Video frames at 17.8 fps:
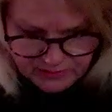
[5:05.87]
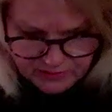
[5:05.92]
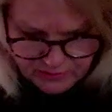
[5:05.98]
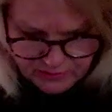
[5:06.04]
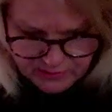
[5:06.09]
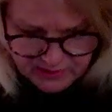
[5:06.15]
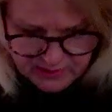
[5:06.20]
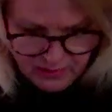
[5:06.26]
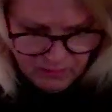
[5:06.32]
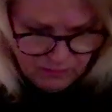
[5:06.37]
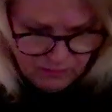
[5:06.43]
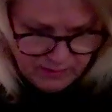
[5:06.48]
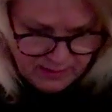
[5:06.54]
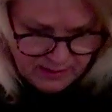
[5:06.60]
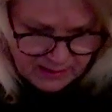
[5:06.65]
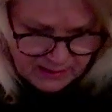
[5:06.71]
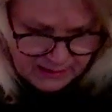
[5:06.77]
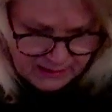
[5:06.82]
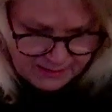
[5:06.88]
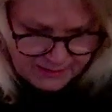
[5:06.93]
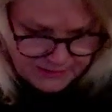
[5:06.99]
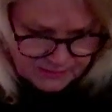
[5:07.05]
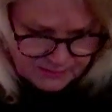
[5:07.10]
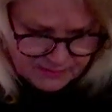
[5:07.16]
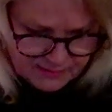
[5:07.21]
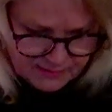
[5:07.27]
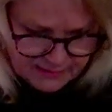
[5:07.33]
doing while I'm
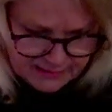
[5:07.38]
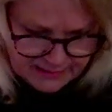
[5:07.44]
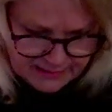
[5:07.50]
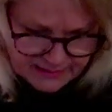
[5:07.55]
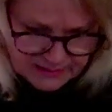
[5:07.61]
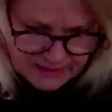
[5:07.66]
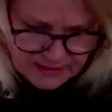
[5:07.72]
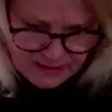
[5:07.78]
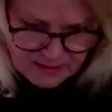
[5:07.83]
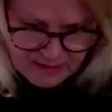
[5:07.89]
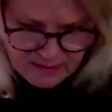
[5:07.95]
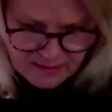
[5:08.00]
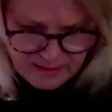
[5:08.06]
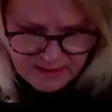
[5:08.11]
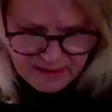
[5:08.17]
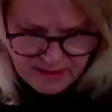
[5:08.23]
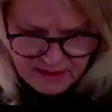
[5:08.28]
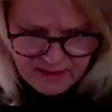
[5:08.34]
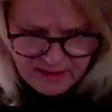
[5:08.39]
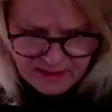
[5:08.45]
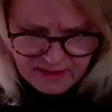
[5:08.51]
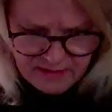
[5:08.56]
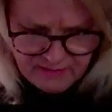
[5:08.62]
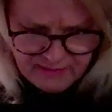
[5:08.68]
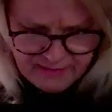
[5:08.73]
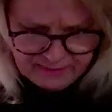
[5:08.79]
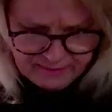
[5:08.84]
doing it. All
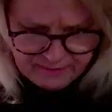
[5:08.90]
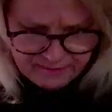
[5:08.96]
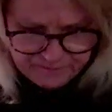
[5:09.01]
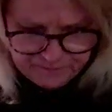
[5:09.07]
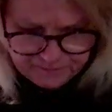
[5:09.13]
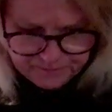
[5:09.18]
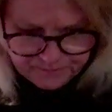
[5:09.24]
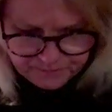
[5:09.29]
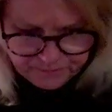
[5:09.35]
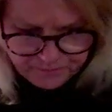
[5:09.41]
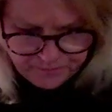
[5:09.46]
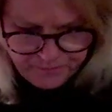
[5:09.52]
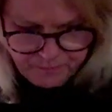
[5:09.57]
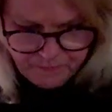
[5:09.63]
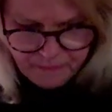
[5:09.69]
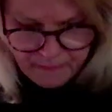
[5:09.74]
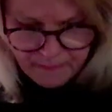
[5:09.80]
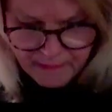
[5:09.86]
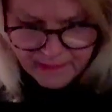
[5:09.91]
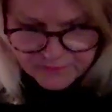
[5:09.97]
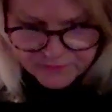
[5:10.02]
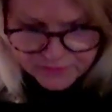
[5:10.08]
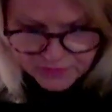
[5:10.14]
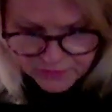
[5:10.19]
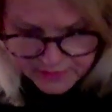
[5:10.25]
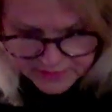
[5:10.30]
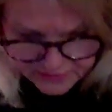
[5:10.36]
right.
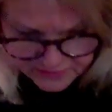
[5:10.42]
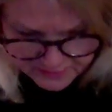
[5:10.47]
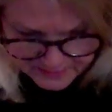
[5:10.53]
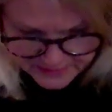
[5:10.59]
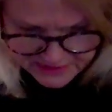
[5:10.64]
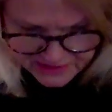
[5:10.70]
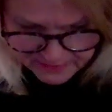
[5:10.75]
So there's my